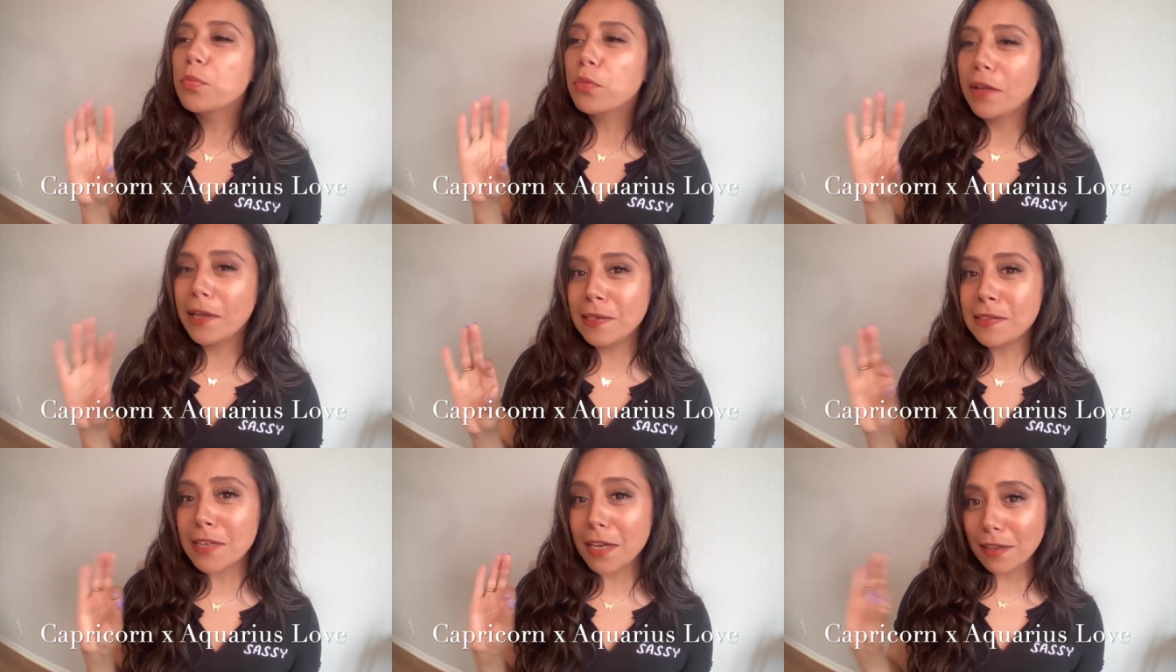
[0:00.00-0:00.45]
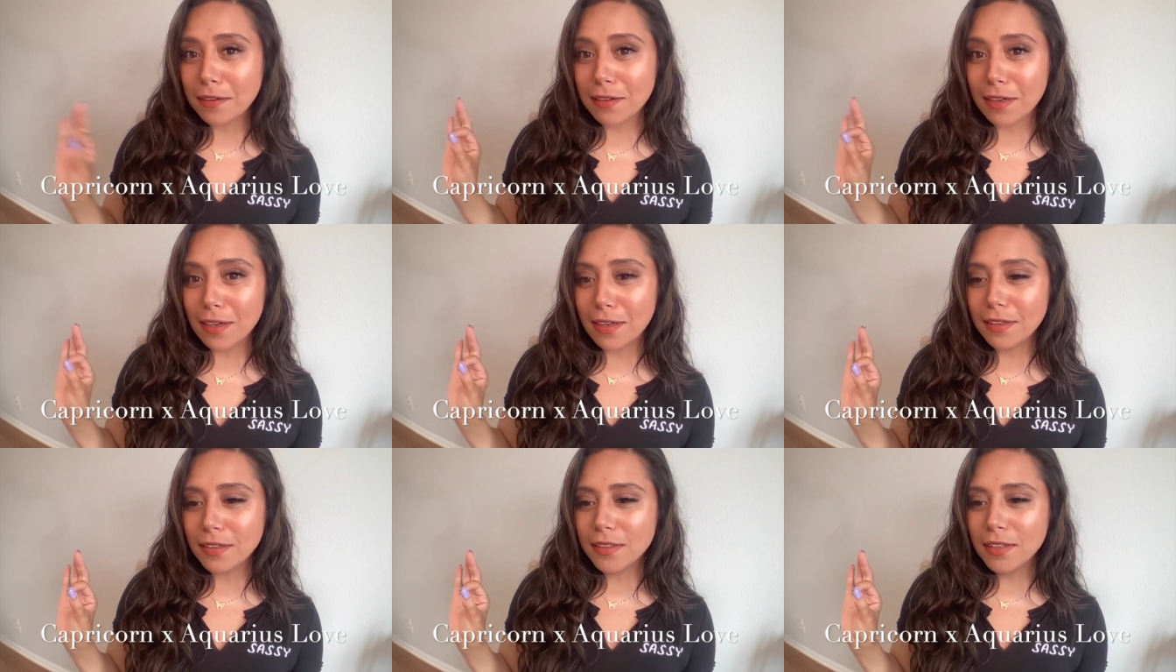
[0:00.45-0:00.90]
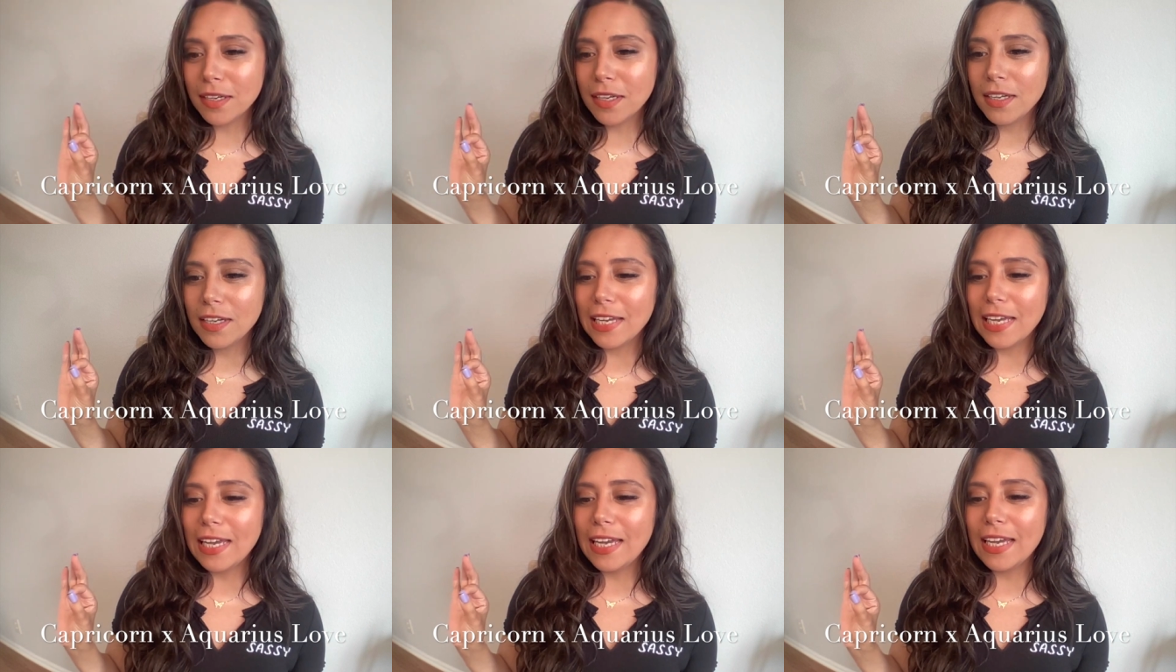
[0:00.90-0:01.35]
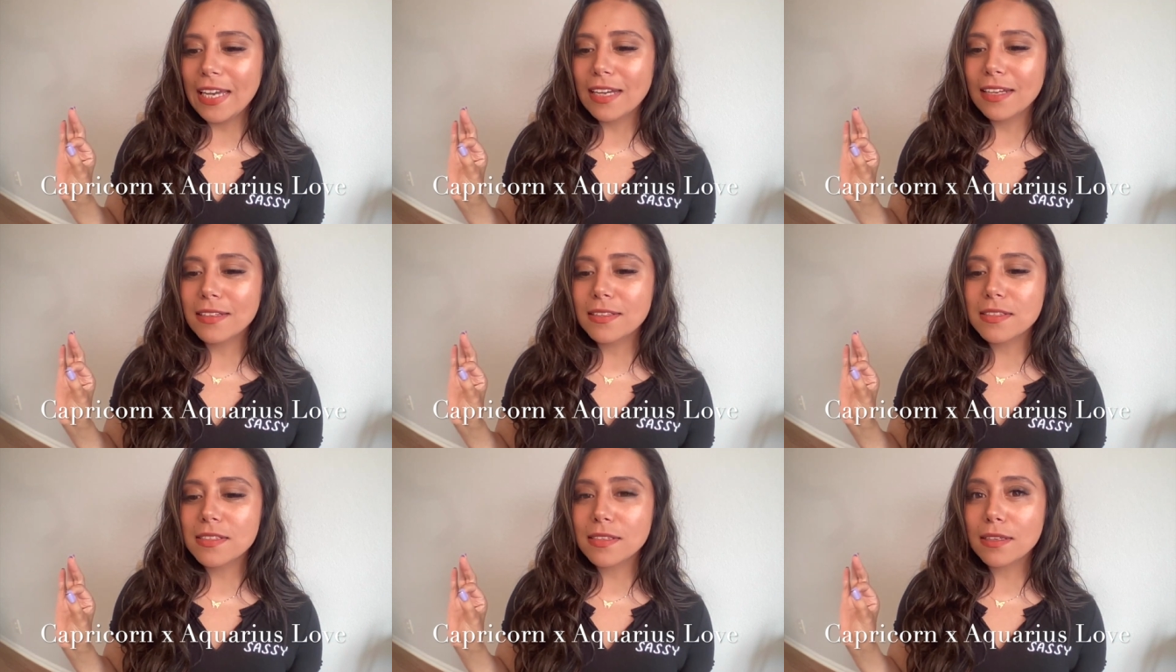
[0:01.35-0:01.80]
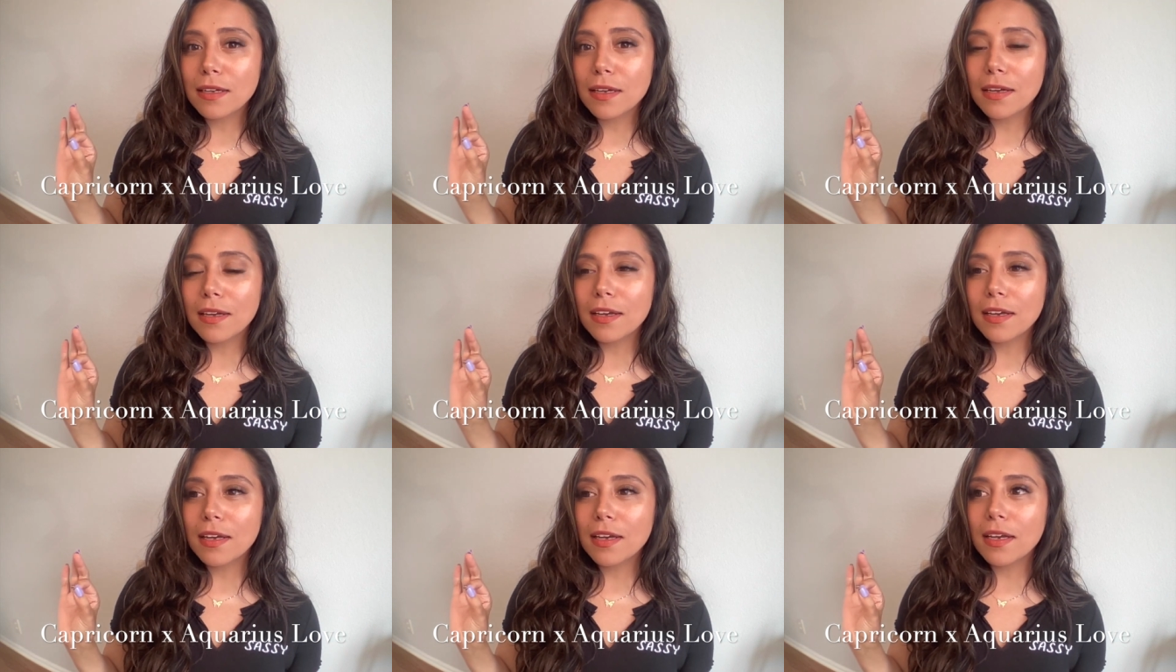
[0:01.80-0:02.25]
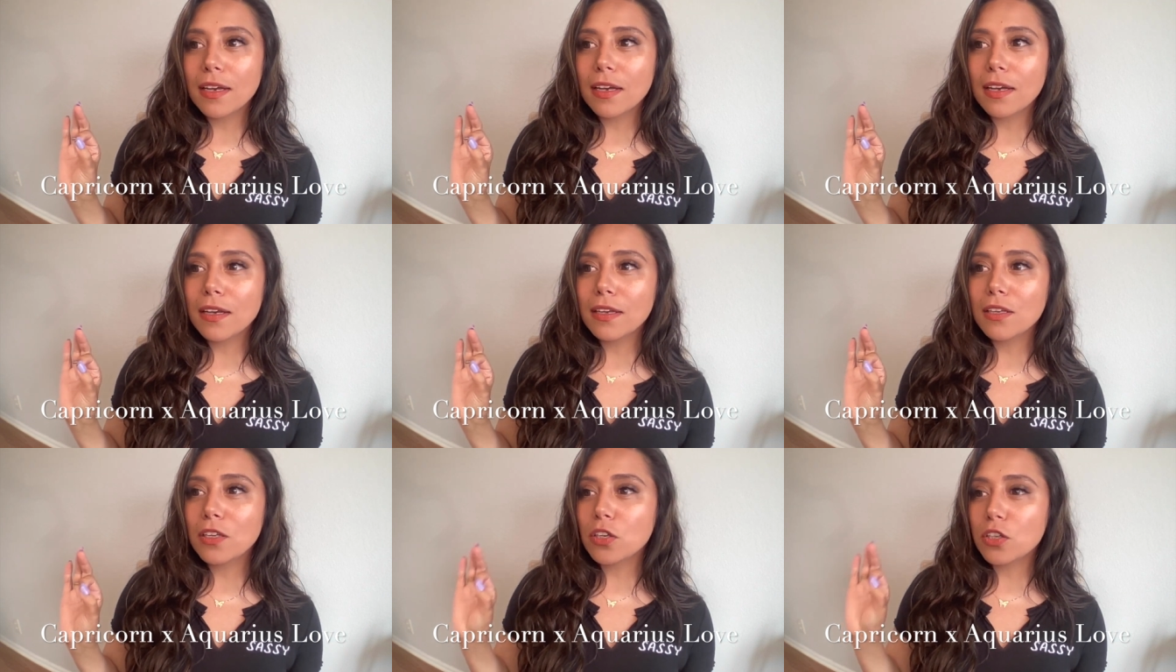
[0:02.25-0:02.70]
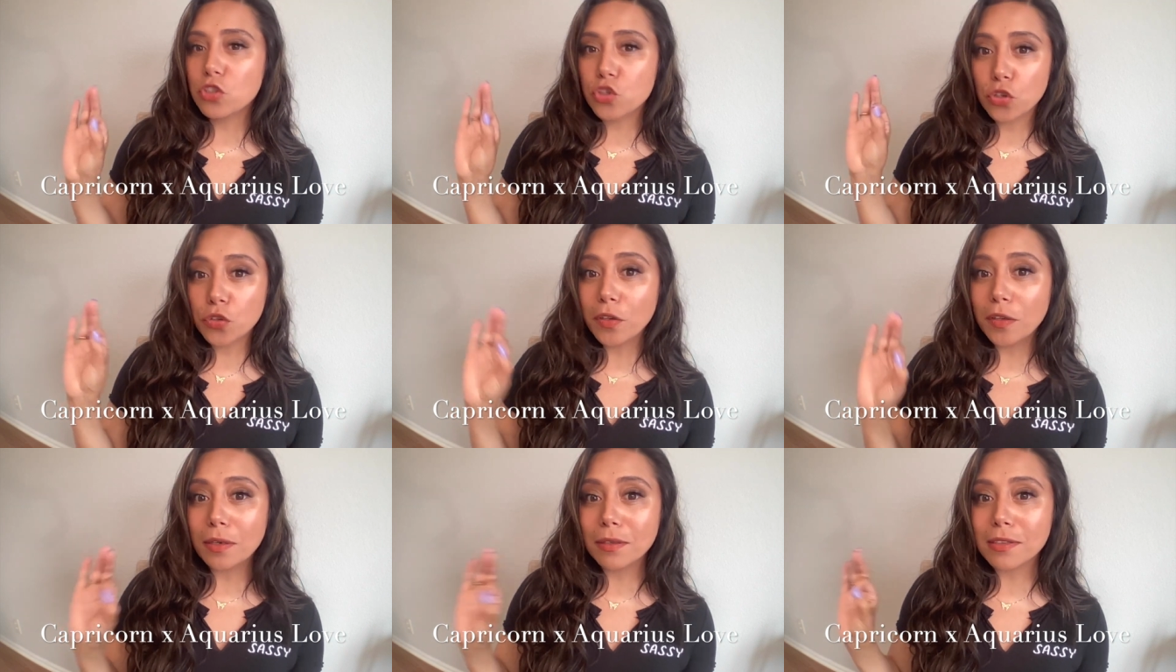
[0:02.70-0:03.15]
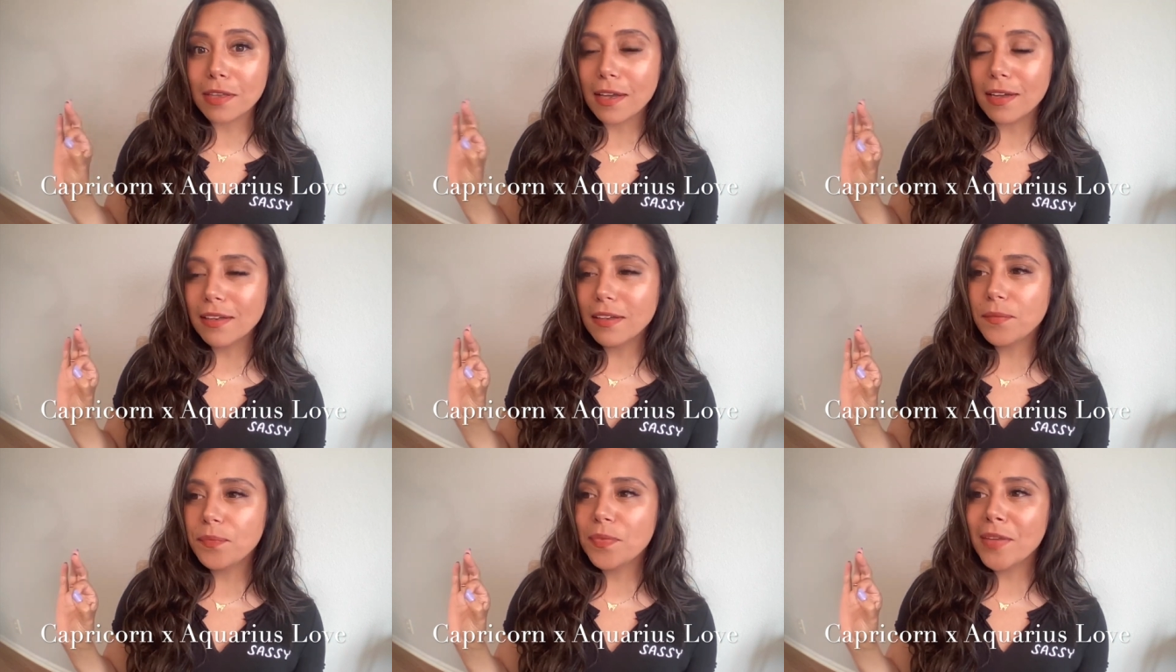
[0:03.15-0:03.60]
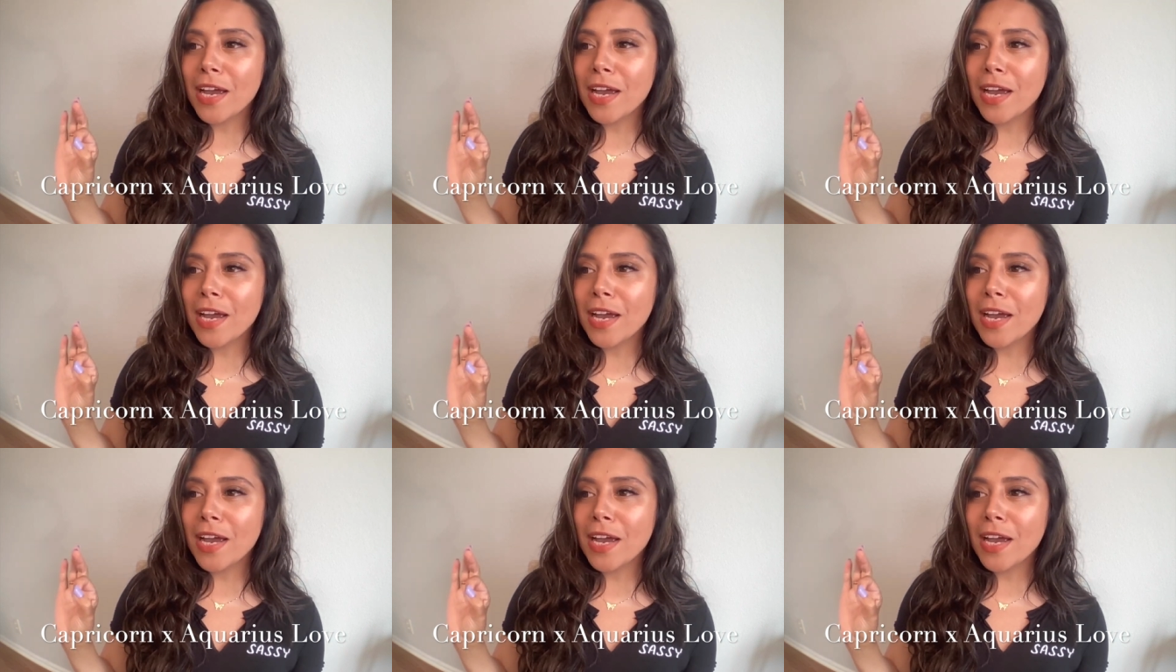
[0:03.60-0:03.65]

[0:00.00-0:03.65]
plan date night and because you're good at that.